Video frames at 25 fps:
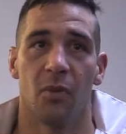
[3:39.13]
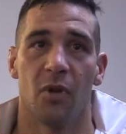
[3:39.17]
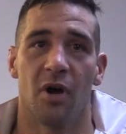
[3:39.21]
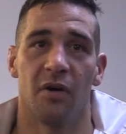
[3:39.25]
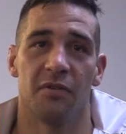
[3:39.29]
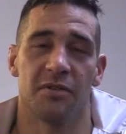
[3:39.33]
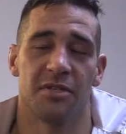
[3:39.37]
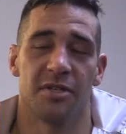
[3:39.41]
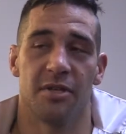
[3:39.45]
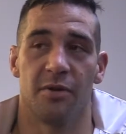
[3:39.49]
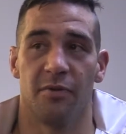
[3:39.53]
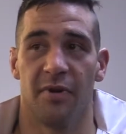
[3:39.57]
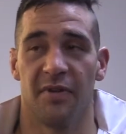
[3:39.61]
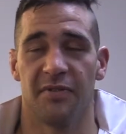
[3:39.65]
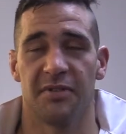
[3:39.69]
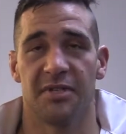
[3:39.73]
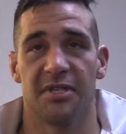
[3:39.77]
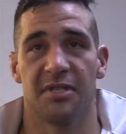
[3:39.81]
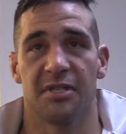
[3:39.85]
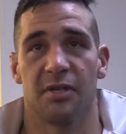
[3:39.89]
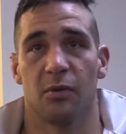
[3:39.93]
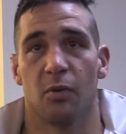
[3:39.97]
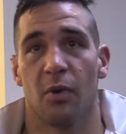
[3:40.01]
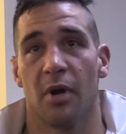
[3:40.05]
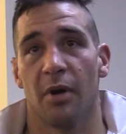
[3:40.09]
Obviously the ref
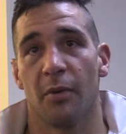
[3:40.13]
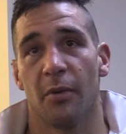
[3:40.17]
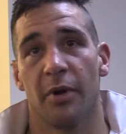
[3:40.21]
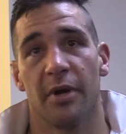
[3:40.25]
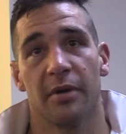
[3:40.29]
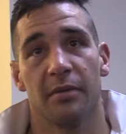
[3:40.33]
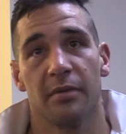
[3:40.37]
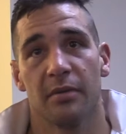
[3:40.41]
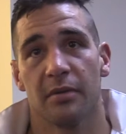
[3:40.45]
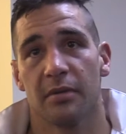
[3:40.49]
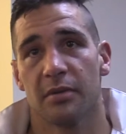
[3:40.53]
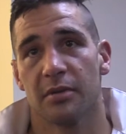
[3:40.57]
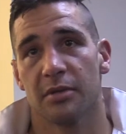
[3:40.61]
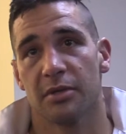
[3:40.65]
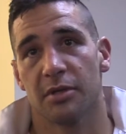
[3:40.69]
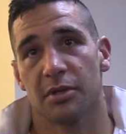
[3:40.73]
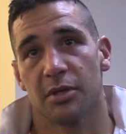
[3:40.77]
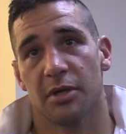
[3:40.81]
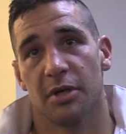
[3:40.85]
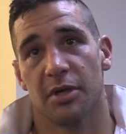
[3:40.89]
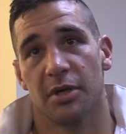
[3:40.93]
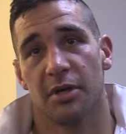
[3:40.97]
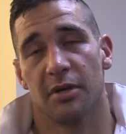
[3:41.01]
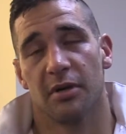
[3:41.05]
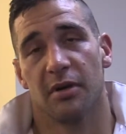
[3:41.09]
sees it one way,
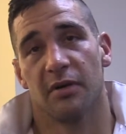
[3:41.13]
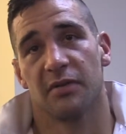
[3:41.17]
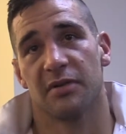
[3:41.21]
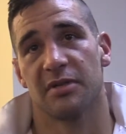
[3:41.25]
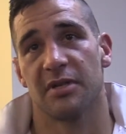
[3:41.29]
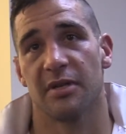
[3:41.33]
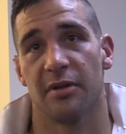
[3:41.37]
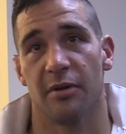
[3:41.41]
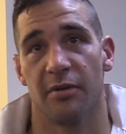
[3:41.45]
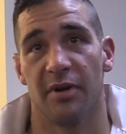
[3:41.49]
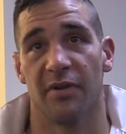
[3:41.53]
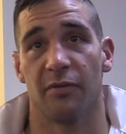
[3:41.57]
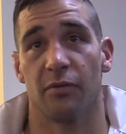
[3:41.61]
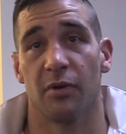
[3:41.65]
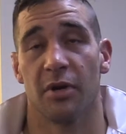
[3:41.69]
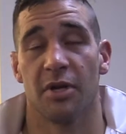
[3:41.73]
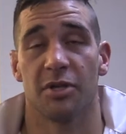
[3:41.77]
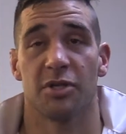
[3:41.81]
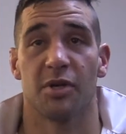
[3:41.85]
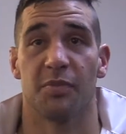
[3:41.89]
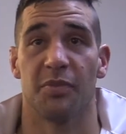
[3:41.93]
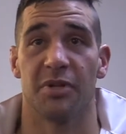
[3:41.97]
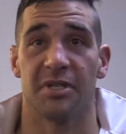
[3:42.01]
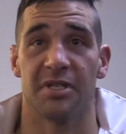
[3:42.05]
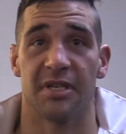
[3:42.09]
so obviously the ref
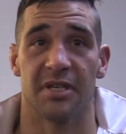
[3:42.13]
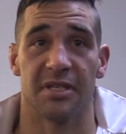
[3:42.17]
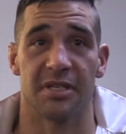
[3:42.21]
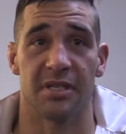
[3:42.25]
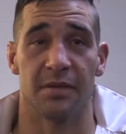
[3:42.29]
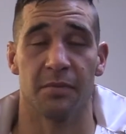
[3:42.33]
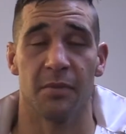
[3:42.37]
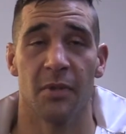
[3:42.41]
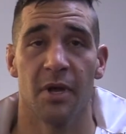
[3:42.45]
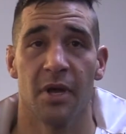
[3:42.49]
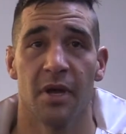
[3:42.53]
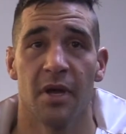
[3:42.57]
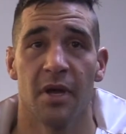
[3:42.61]
wanted to protect him.